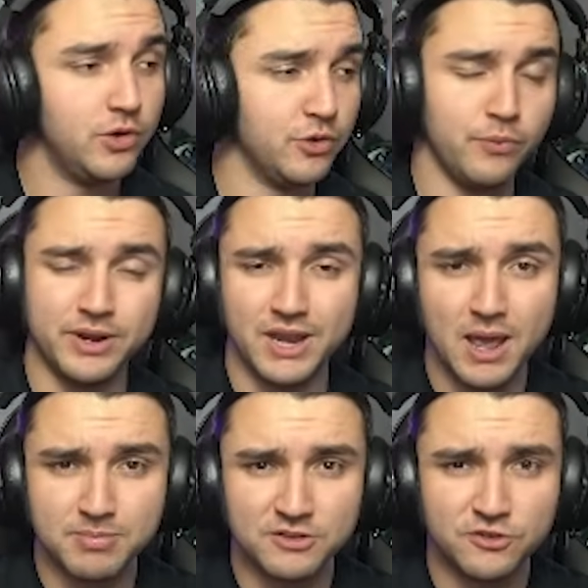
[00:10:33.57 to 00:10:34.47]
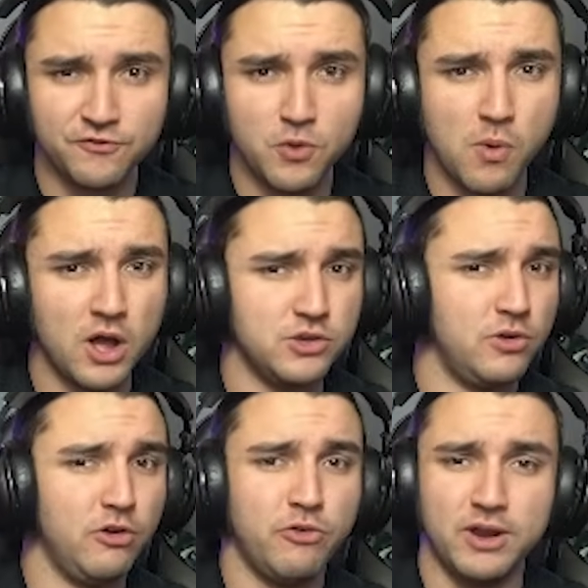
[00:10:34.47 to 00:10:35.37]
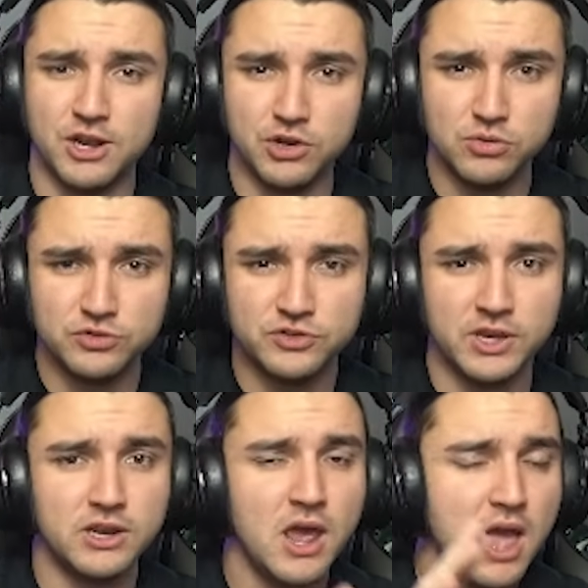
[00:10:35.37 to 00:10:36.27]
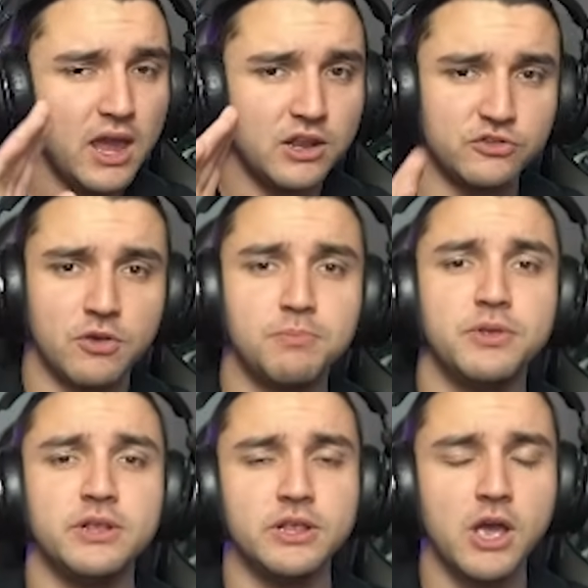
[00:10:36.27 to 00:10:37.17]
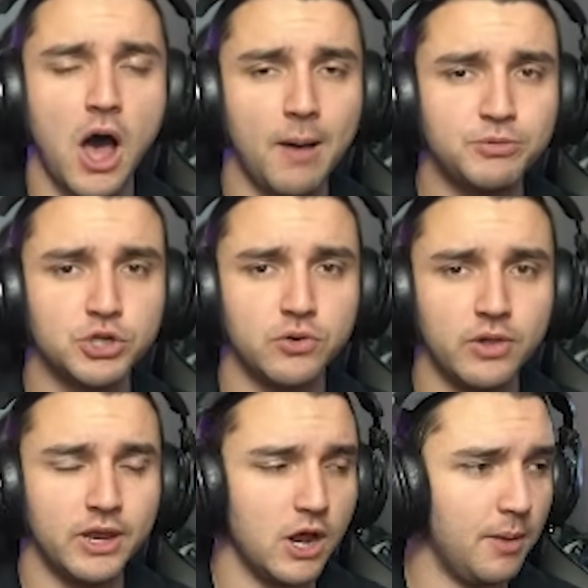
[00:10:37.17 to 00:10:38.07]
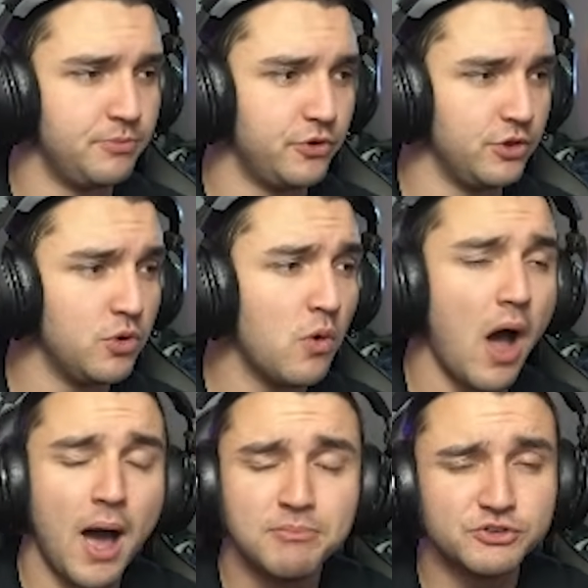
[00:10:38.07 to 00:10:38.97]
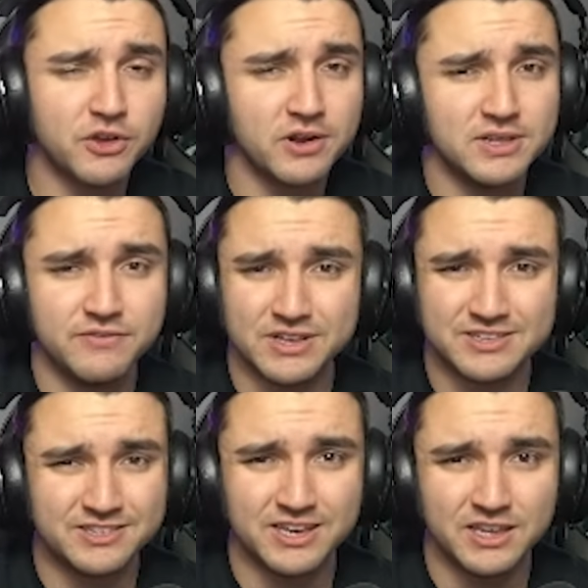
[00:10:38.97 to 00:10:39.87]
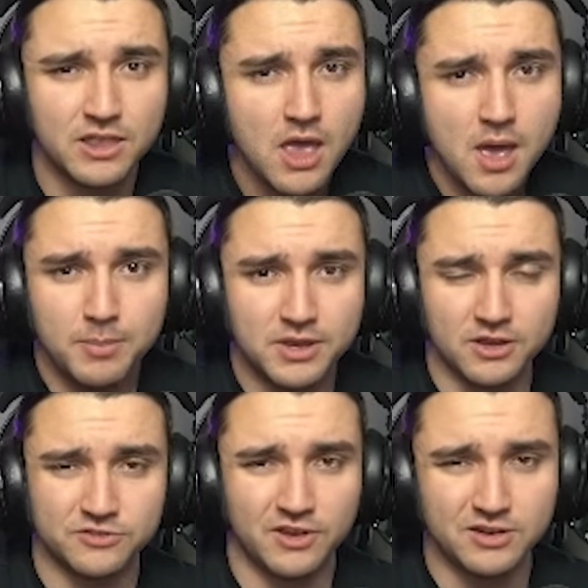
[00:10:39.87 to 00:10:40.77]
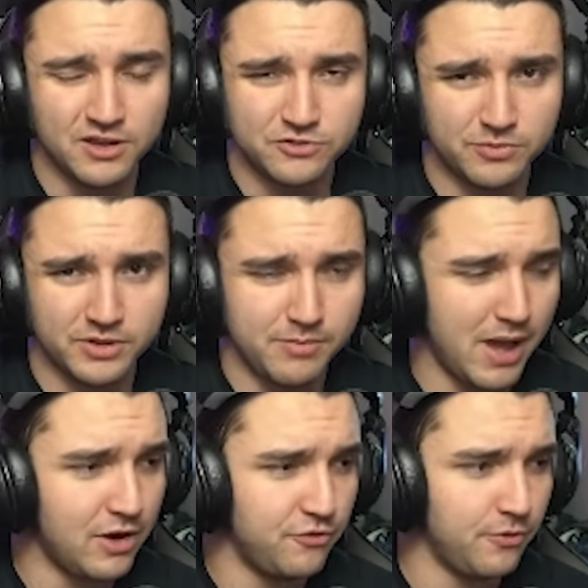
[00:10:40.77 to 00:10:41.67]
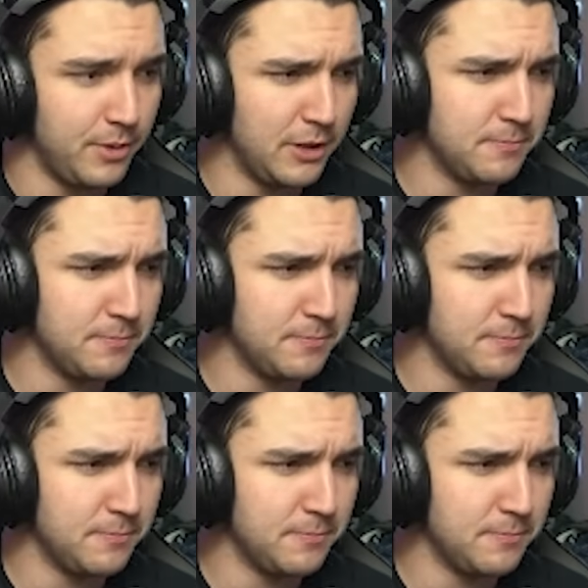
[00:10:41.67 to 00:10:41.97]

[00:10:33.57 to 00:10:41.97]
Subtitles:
You could rename this if you want. You can create a new scene. It is completely optional and up to you. I'm just going to leave it scene because it doesn't really matter for